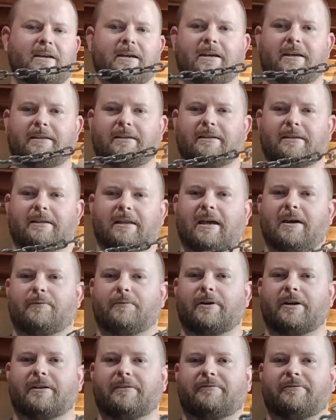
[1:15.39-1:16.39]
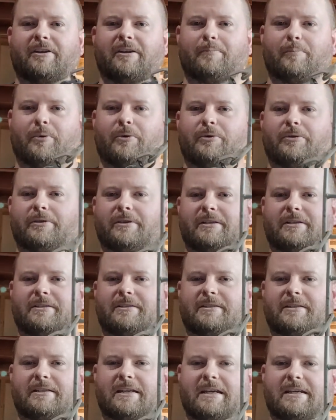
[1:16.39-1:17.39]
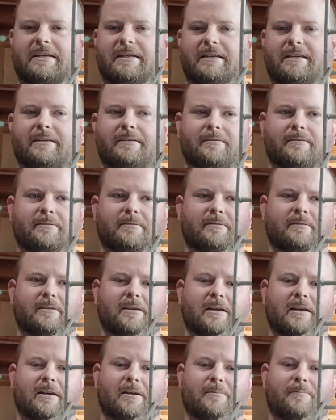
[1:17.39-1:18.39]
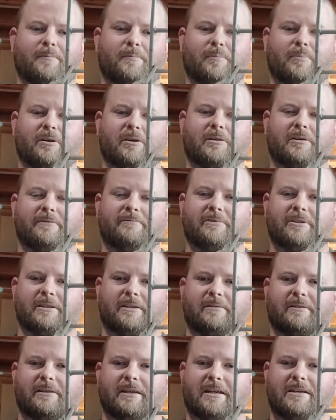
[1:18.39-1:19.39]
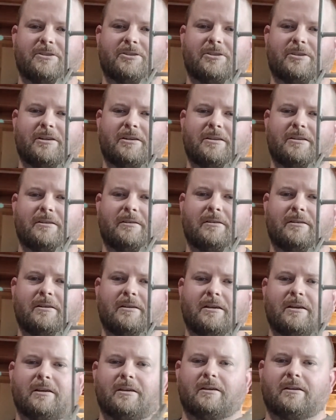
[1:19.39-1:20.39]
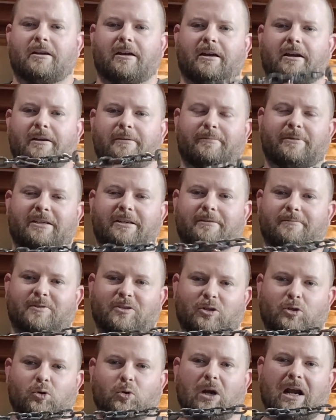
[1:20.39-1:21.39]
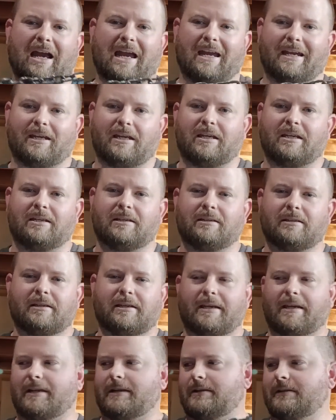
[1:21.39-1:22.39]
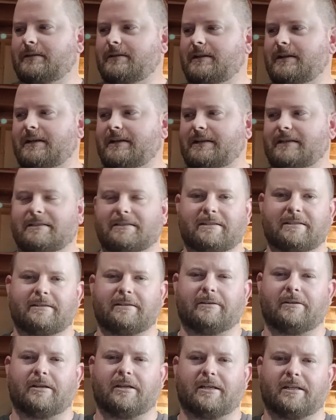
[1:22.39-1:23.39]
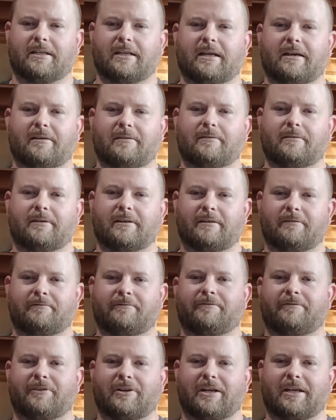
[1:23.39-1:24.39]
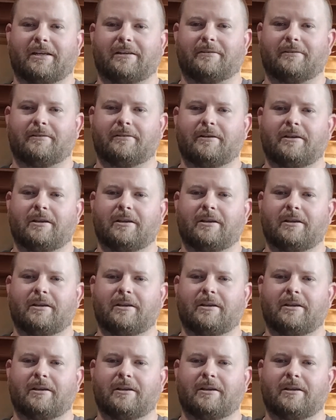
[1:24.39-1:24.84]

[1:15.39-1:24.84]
And then that way, if they pull the staking part of it, the H stand, it becomes a drag, and then I can still hunt down and find